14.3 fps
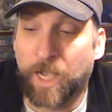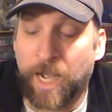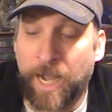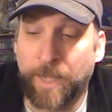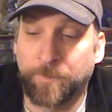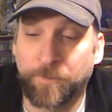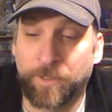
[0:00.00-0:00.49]

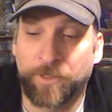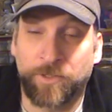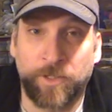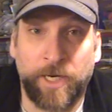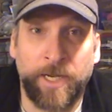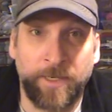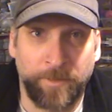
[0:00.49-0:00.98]
going to
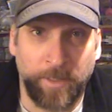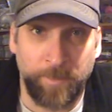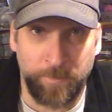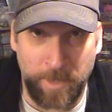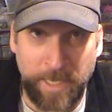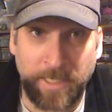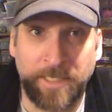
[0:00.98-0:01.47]
try
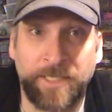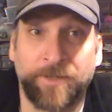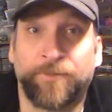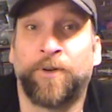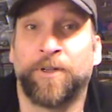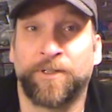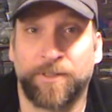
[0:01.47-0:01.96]
and make a
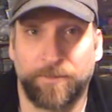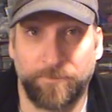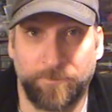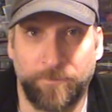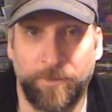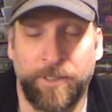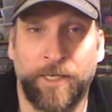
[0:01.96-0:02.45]
difference,
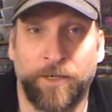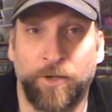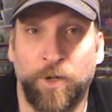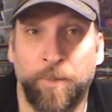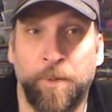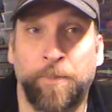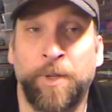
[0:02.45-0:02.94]
get a
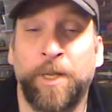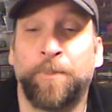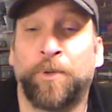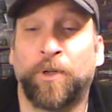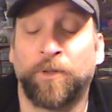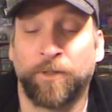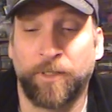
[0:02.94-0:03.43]
group of
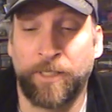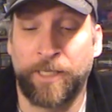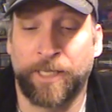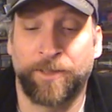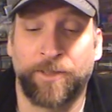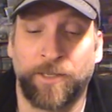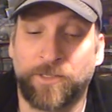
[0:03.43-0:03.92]
people,
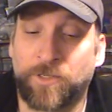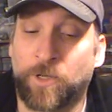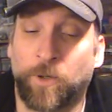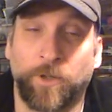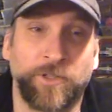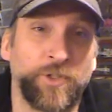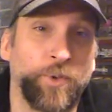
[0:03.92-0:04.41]
get things
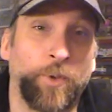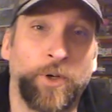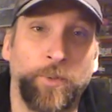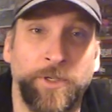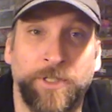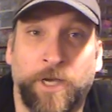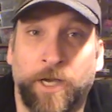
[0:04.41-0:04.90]
going. So what
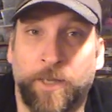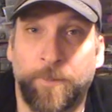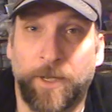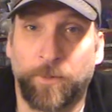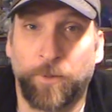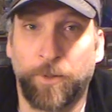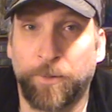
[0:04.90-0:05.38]
are we talking
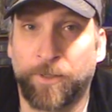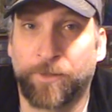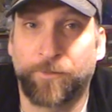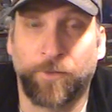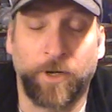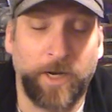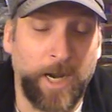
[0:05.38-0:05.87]
about? What are we
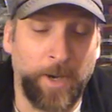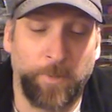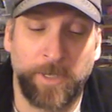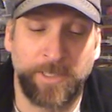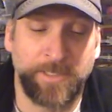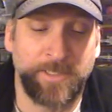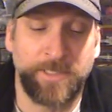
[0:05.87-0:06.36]
looking for? I
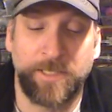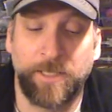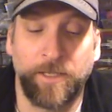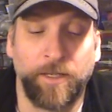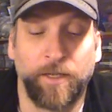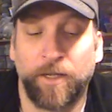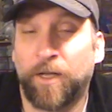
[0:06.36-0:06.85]
want to
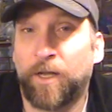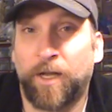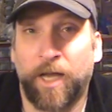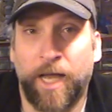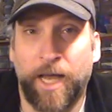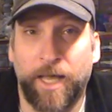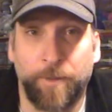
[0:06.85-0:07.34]
see
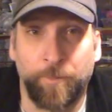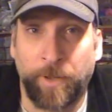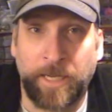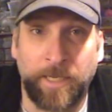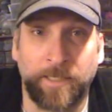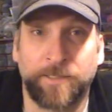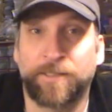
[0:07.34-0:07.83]
how to
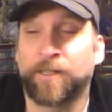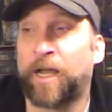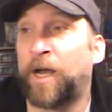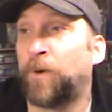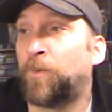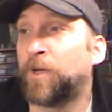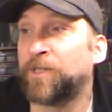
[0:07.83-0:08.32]
paint.
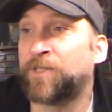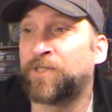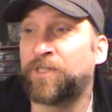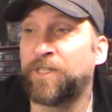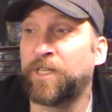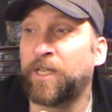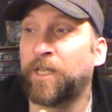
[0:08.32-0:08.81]
I want to
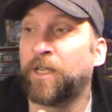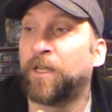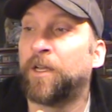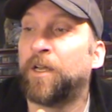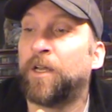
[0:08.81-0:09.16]
see